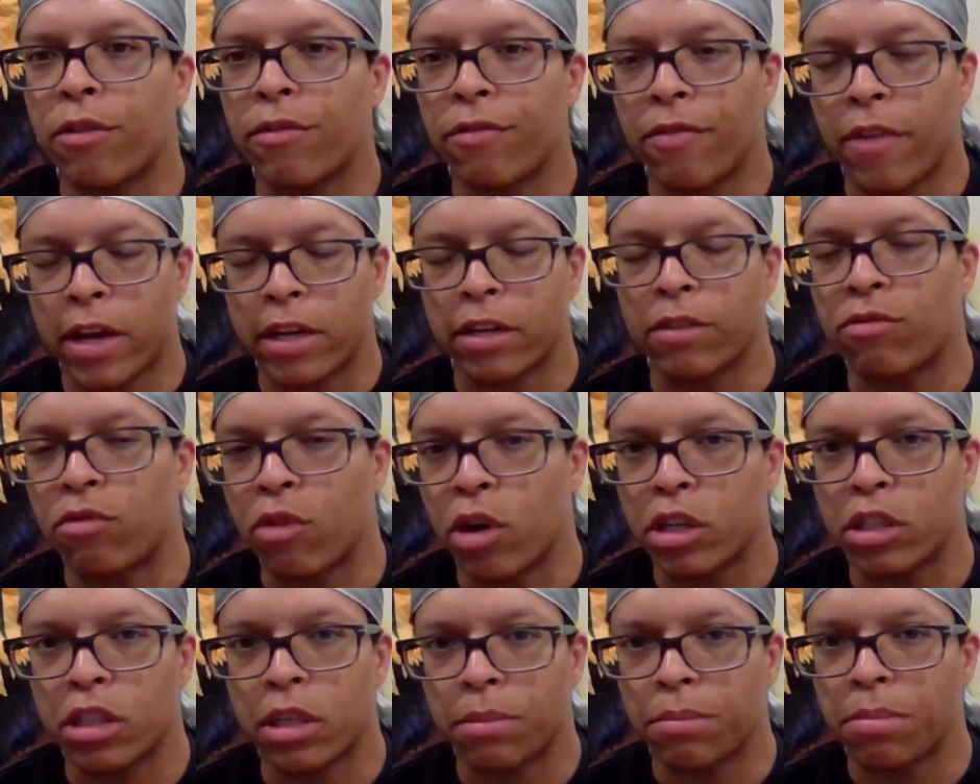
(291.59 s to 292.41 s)
effective
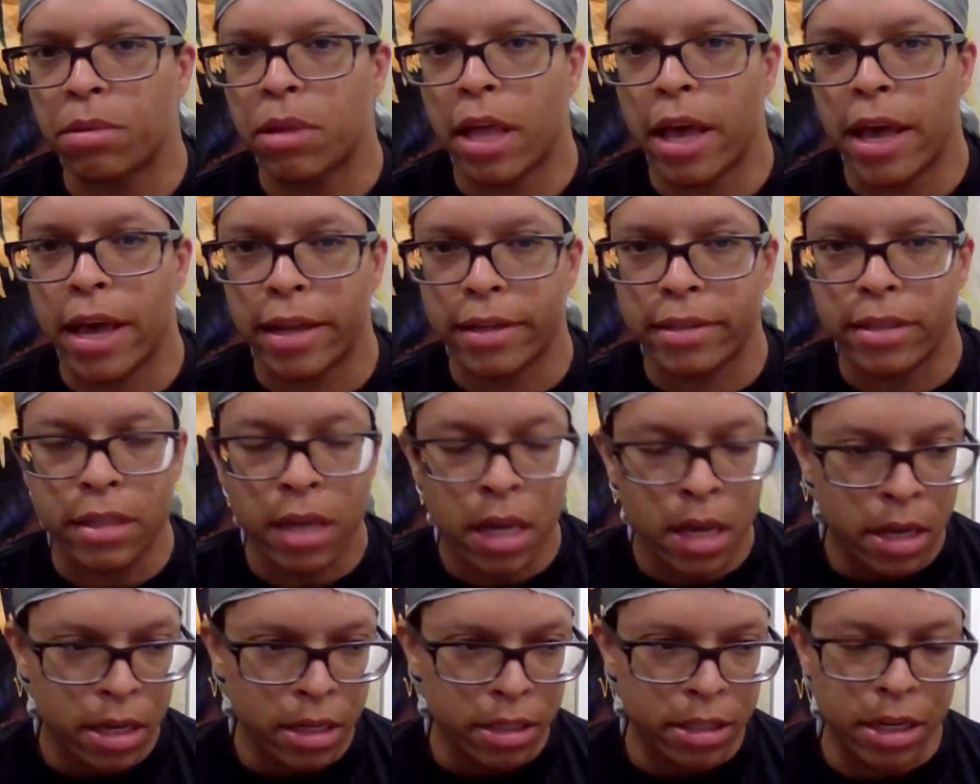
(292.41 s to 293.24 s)
rushing plans
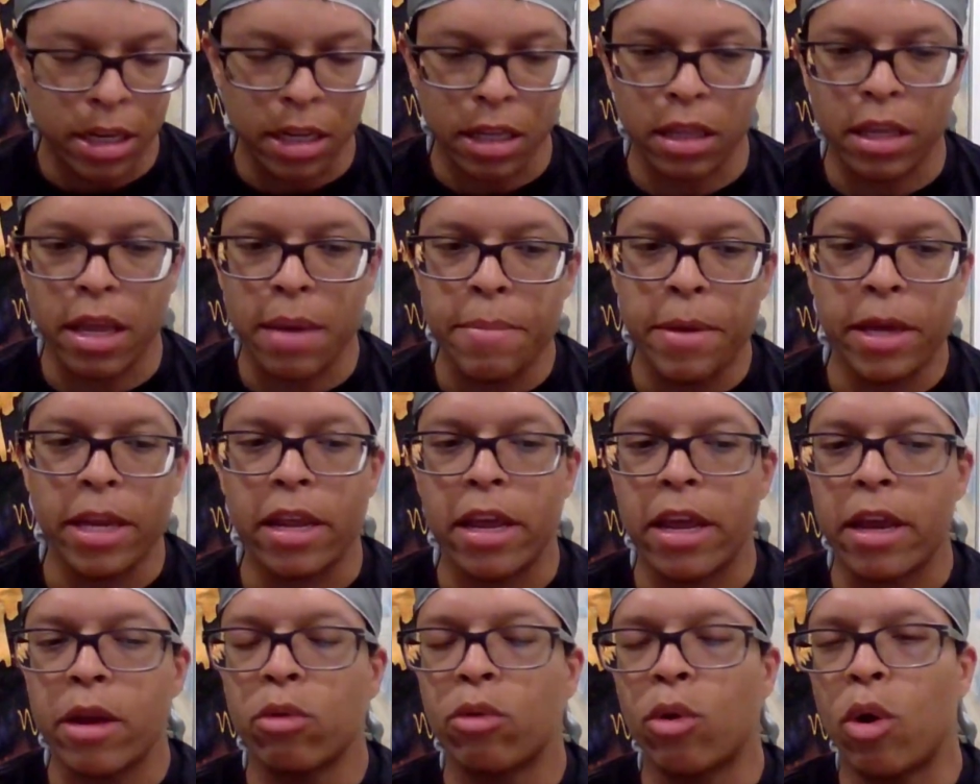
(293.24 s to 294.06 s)
to limit
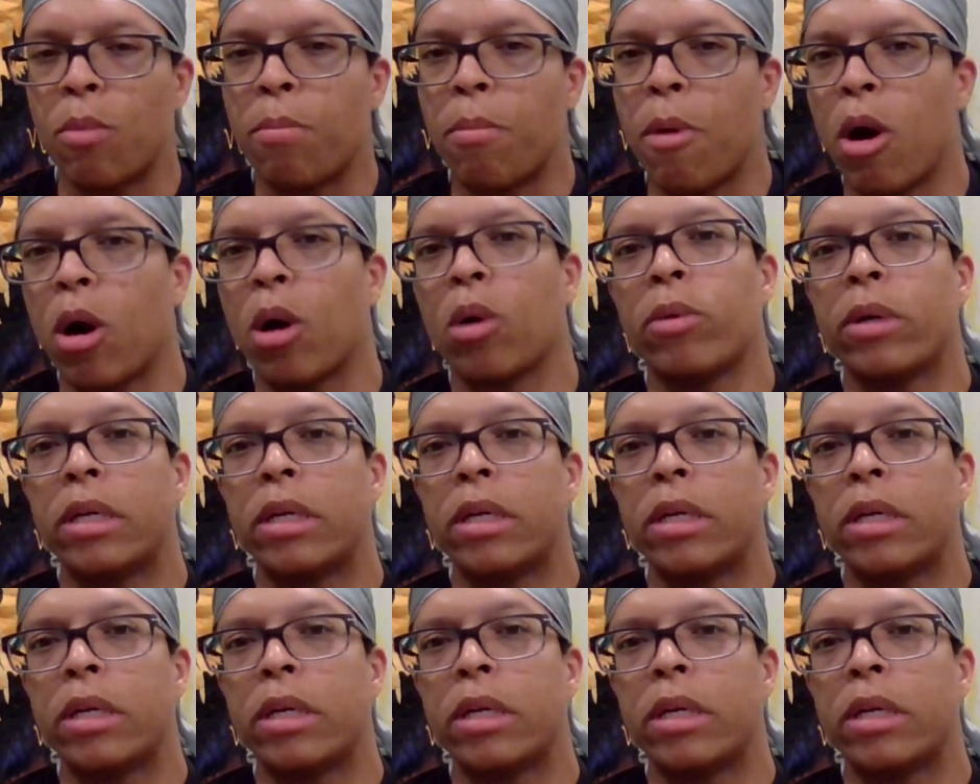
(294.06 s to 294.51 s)
hero ball,